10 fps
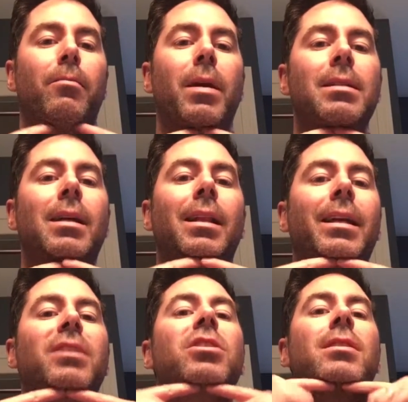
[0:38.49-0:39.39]

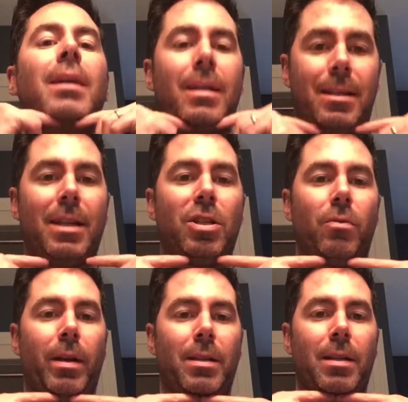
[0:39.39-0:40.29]
Basically, it just
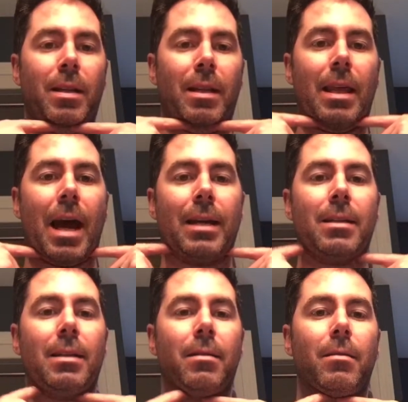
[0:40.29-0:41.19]
accentuates that